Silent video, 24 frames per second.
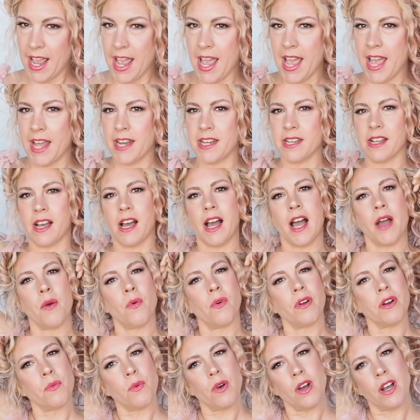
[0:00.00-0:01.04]
And I
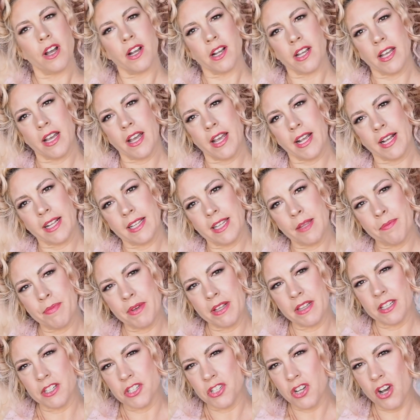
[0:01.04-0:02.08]
want to work at
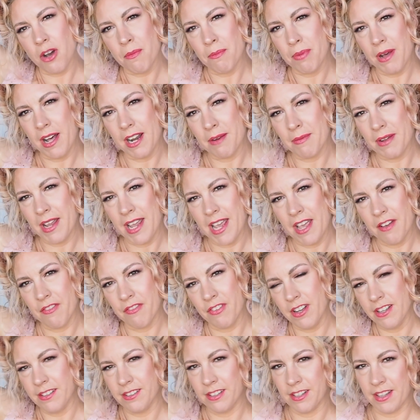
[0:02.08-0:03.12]
clipping the top part of my hair
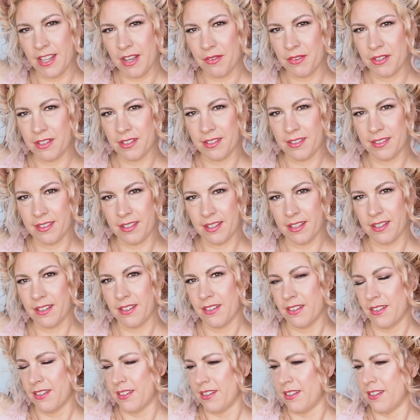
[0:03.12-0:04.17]
first. So that was,
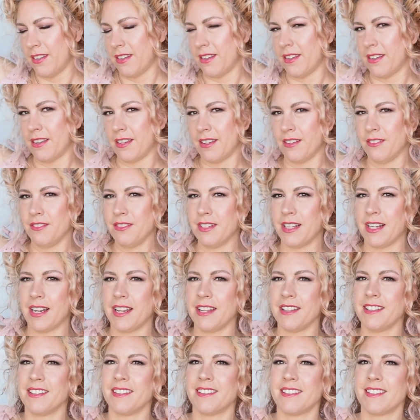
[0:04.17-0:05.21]
and I
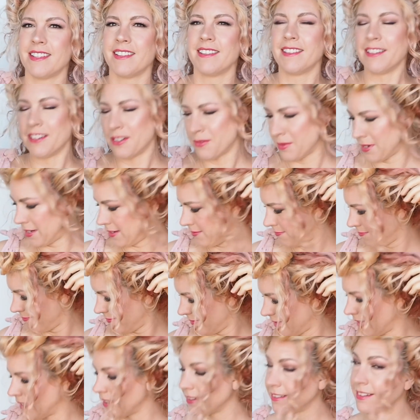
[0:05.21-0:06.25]
used this little one
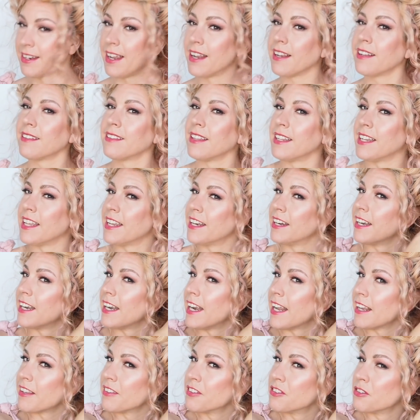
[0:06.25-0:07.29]
last night because I needed
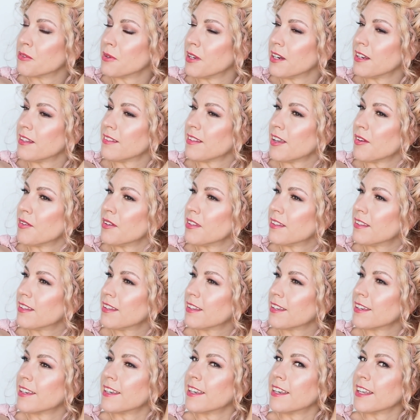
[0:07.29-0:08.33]
an extra one as I was
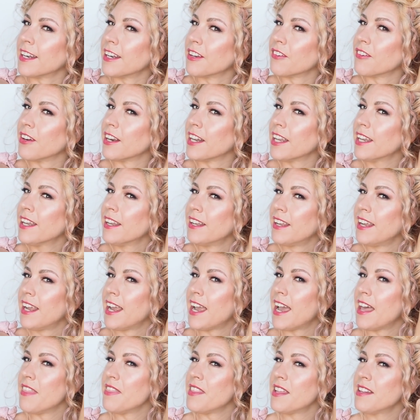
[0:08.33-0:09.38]
getting ready.
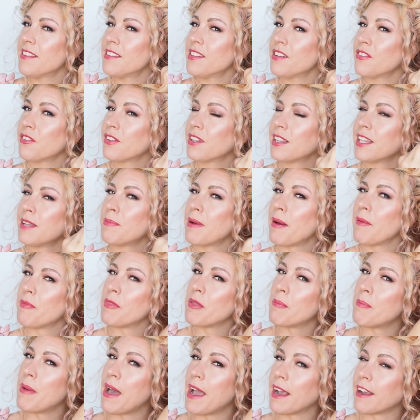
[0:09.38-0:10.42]
And then sort of clip up
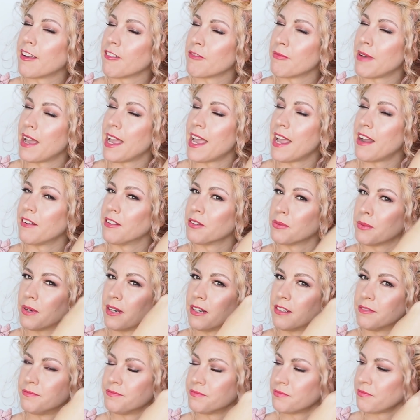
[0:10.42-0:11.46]
the back of my hair as
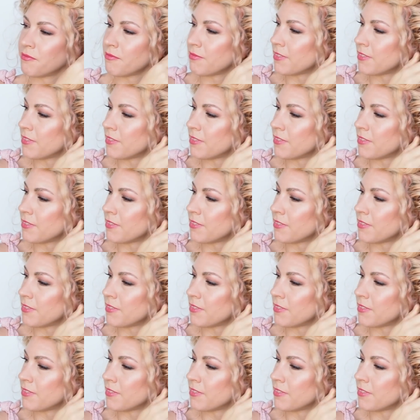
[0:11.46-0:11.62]
well.